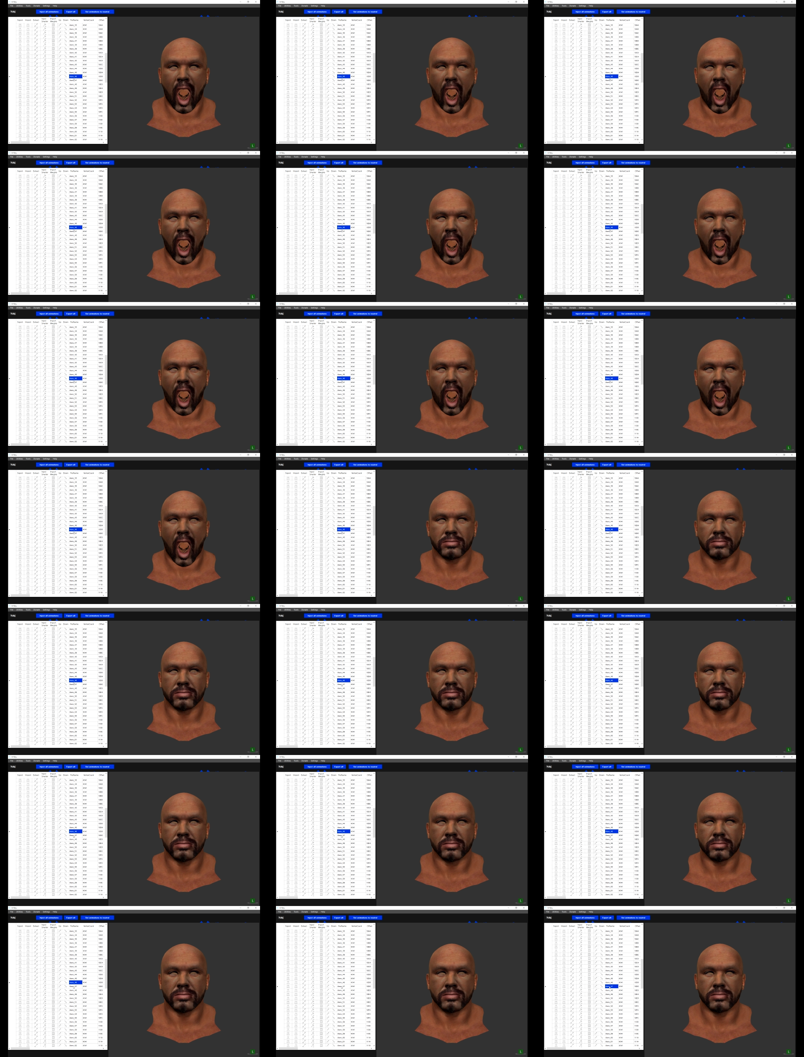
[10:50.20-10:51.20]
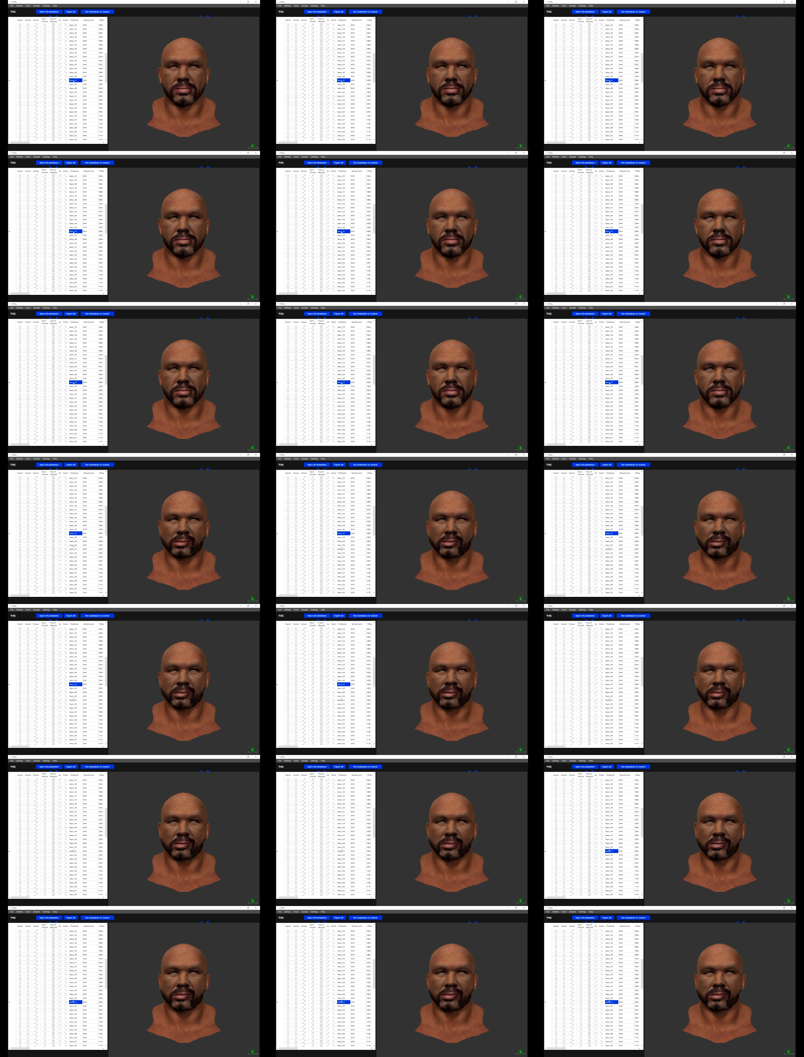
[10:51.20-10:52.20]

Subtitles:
(silence)